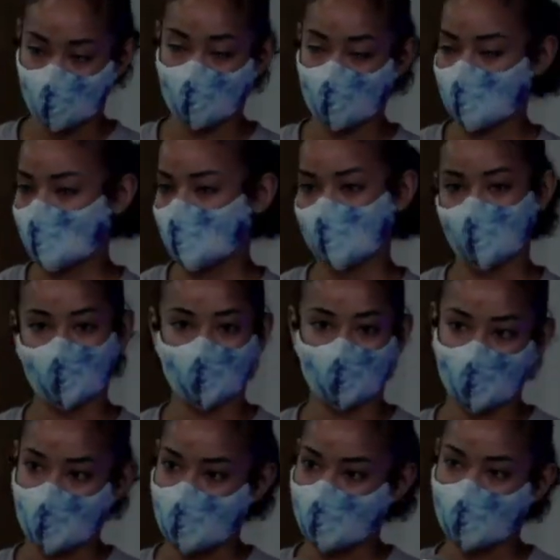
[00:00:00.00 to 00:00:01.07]
I'm not even going
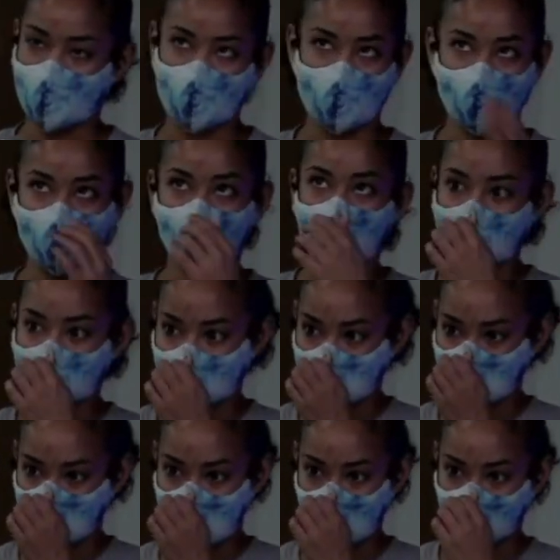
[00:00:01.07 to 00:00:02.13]
to lie. I thought I messed up
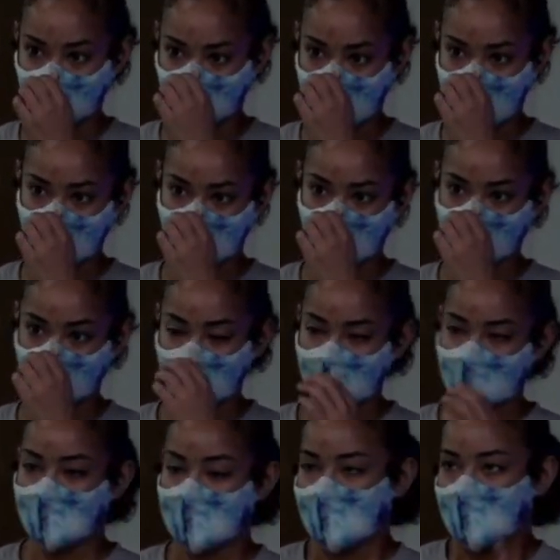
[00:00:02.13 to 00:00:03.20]
my whole life.
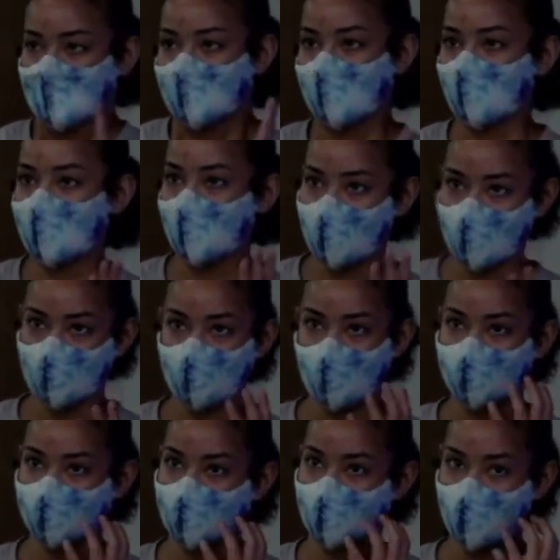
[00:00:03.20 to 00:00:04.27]
Then when I heard my
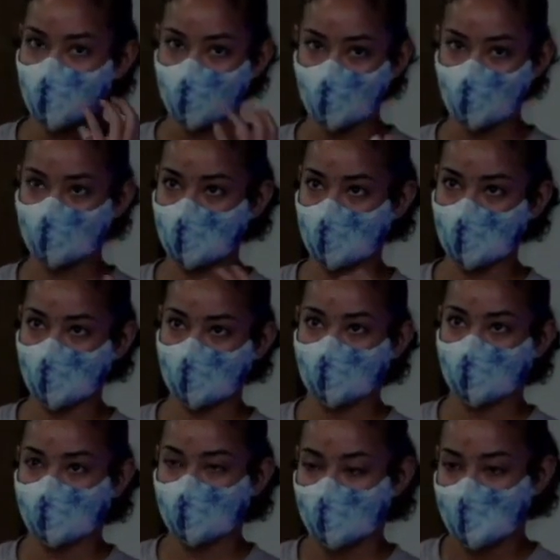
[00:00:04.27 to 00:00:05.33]
son's heartbeat,
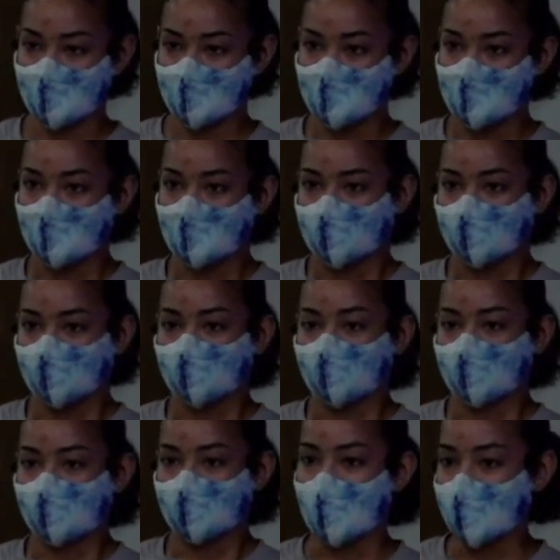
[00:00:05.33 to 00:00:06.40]

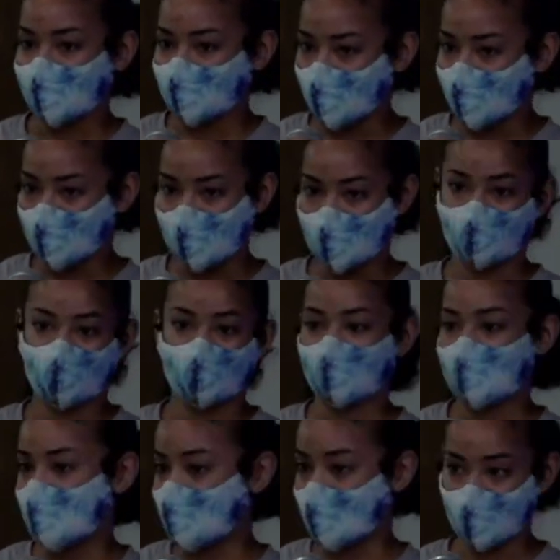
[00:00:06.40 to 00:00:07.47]
God told me this was
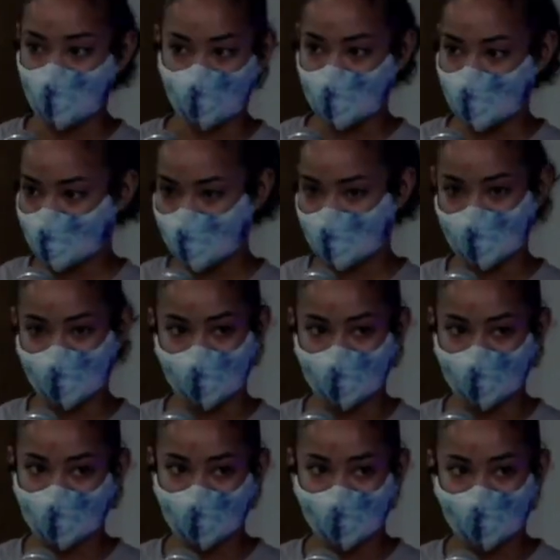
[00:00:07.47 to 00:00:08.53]
my purpose.
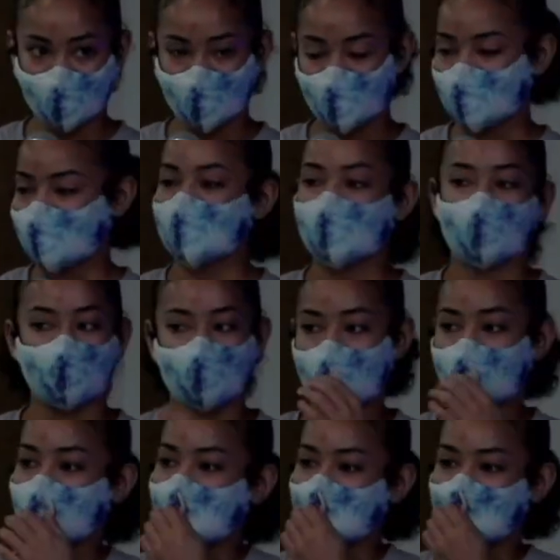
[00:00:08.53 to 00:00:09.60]
My
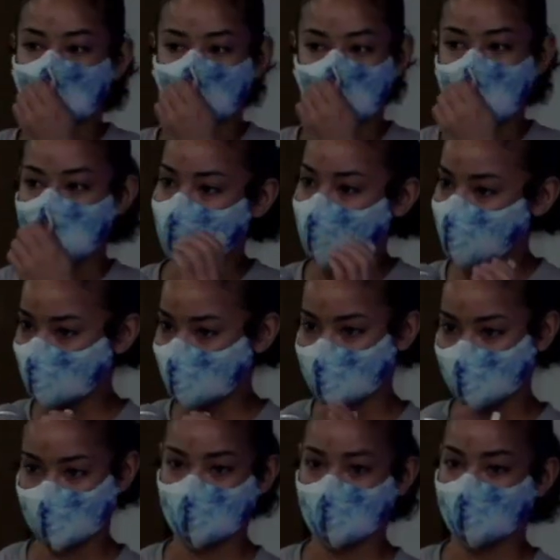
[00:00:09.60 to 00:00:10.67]
son is my purpose.
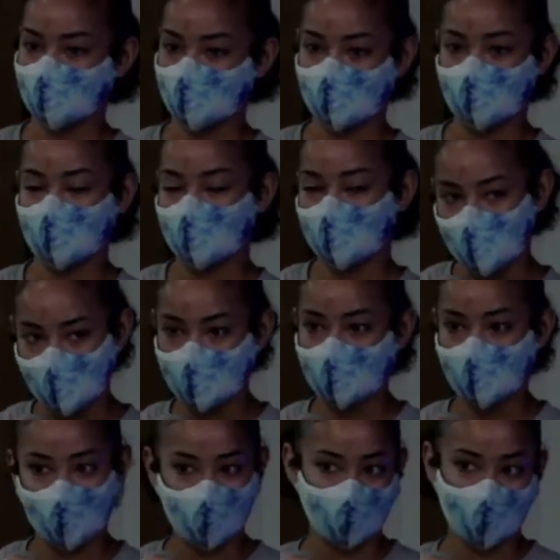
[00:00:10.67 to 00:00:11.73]
To
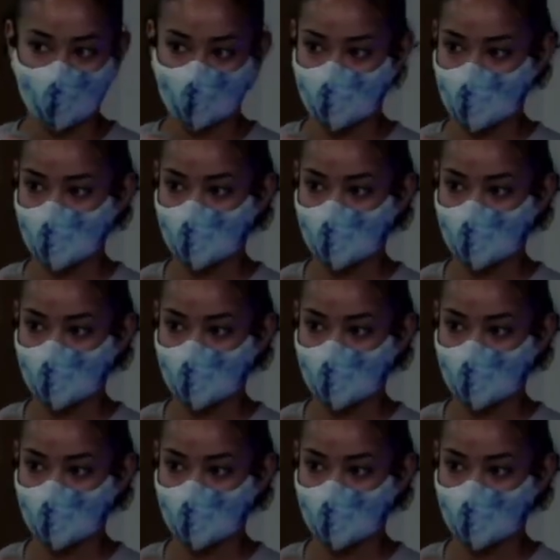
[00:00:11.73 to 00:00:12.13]
get on the right path.